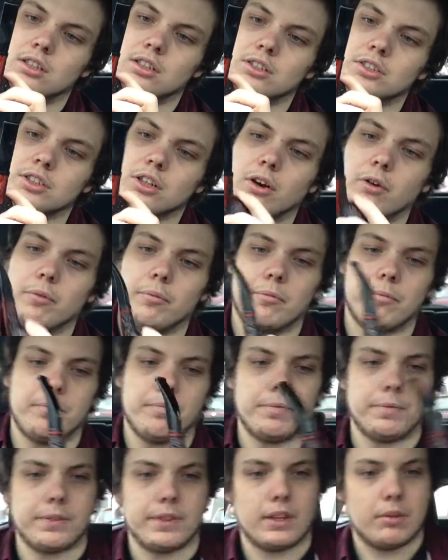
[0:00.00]
So,
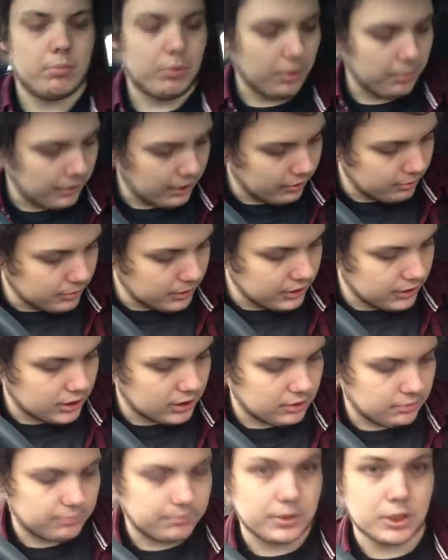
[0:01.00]
probably have my
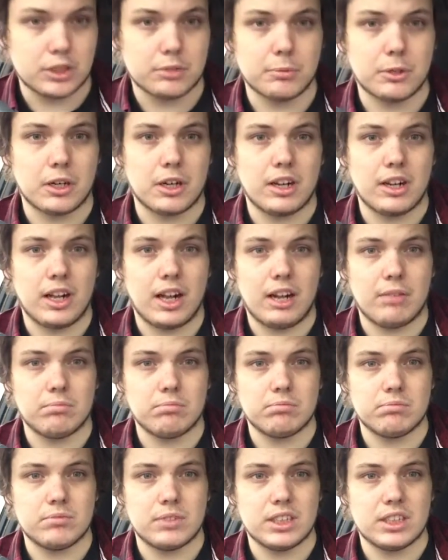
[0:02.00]
first smoke out of that
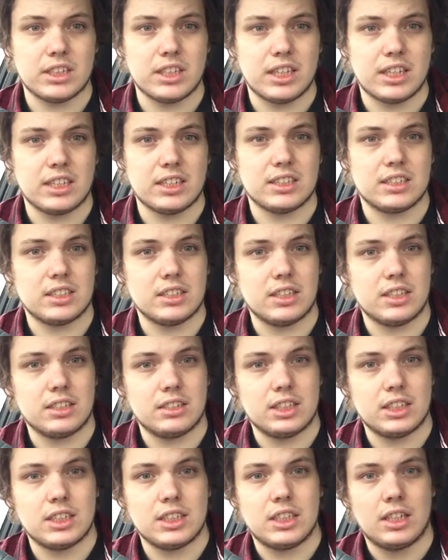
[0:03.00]
later tonight.